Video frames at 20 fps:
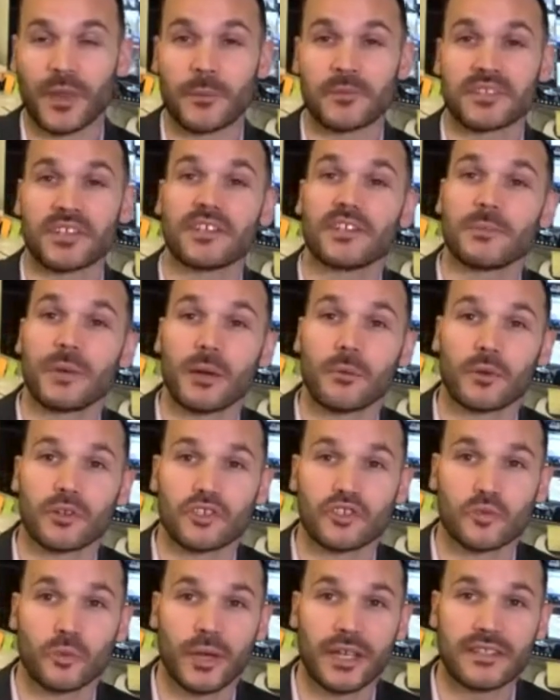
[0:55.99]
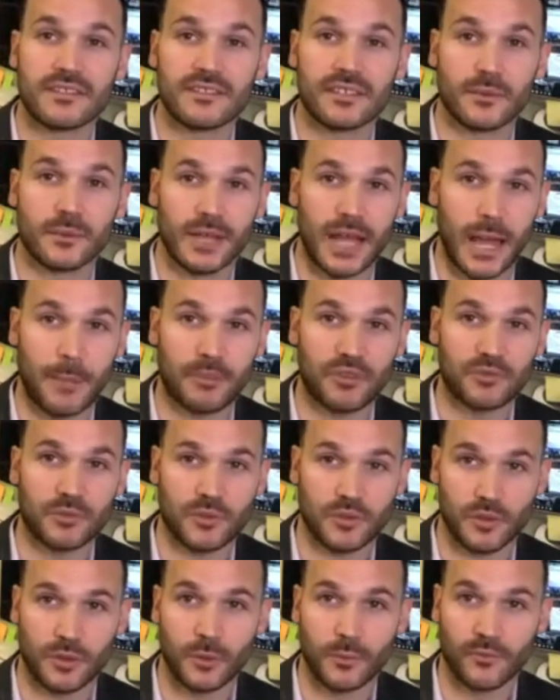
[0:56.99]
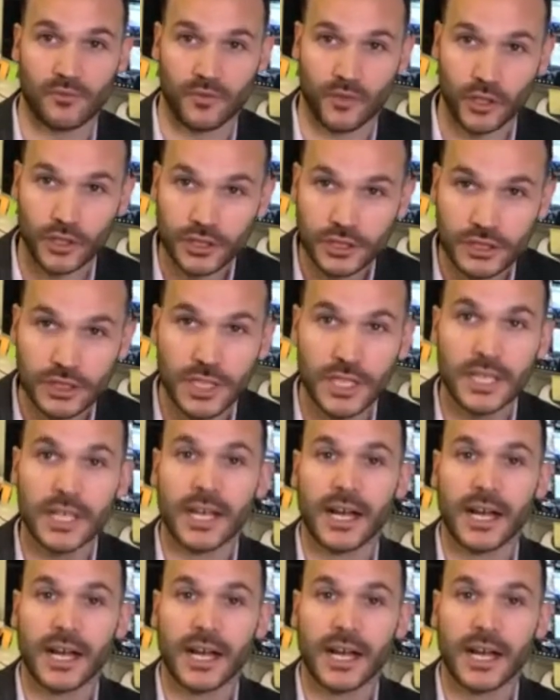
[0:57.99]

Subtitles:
I'm saying you might want to just wait and see what happens with your home first.